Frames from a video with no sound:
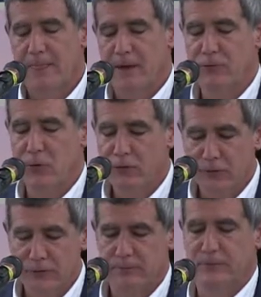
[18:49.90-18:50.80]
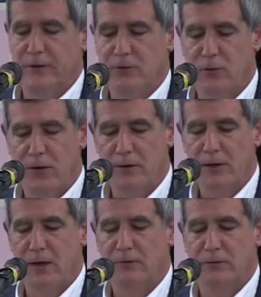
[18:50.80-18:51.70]
And of course, it's not too hard to
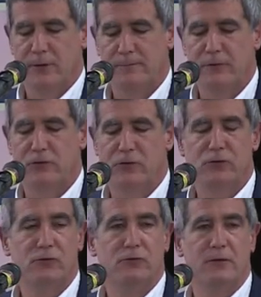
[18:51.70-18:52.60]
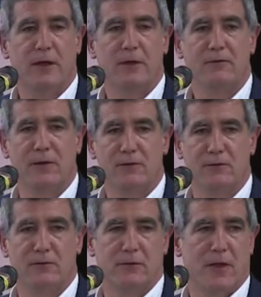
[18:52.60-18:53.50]
guess, right? The church today
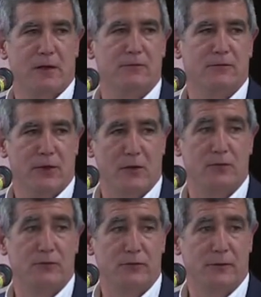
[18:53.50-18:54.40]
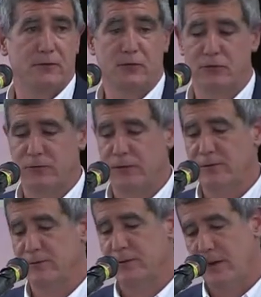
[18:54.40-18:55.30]
faces a lot of challenges that the church
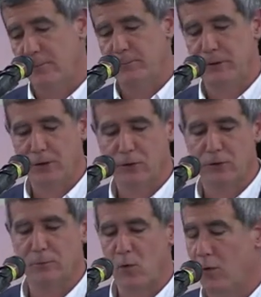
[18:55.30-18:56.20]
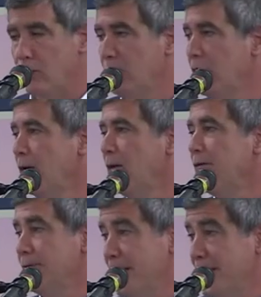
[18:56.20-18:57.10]
faced then political, moral,
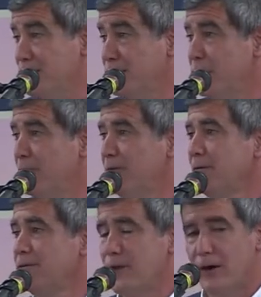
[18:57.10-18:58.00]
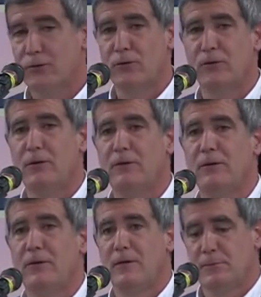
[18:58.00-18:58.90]
financial, doctrinal,
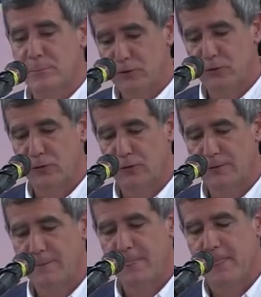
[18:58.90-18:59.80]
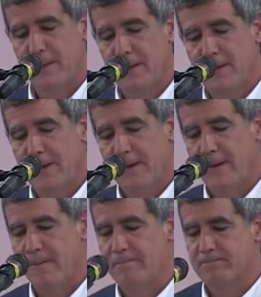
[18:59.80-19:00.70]
missional.
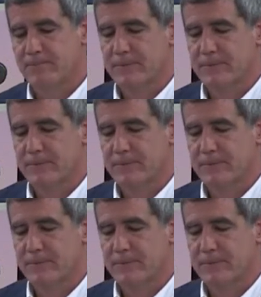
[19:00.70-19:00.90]
Um,